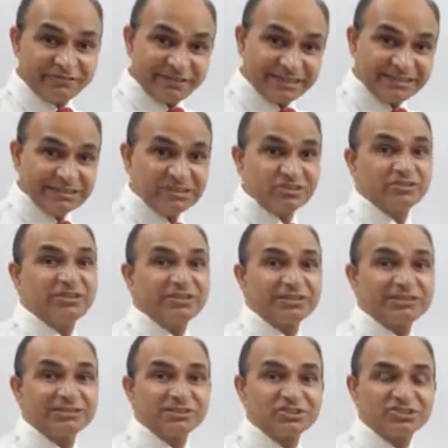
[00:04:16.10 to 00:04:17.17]
financial
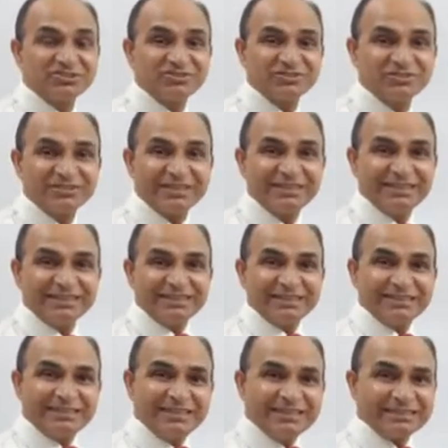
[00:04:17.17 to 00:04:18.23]
transactions,
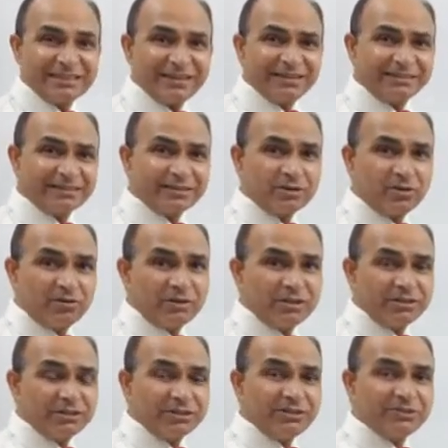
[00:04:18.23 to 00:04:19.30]
these are
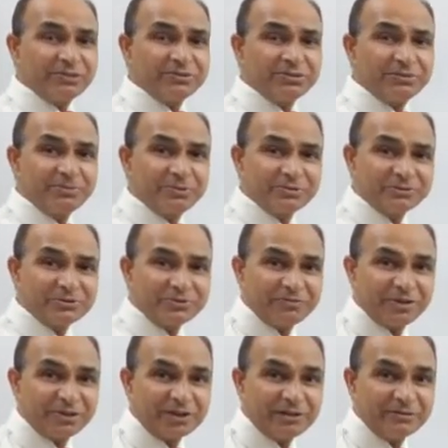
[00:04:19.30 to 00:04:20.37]
recorded into the books of
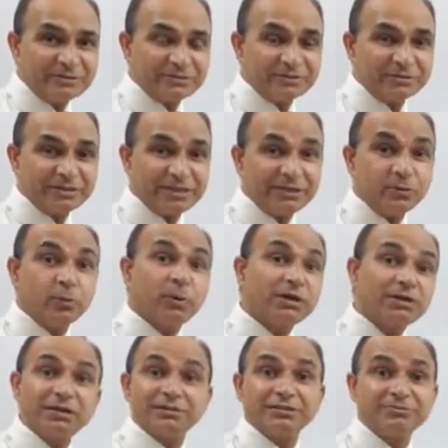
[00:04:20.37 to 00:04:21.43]
accounts. And
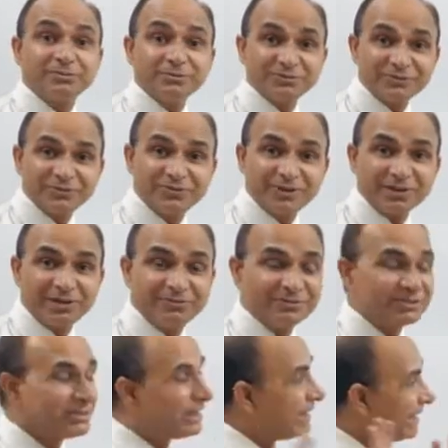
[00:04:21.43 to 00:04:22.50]
what are the books of
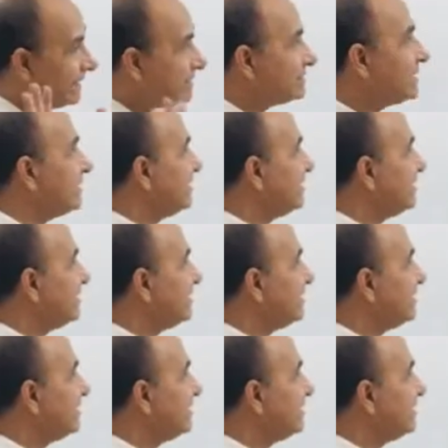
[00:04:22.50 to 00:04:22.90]
accounts? I tell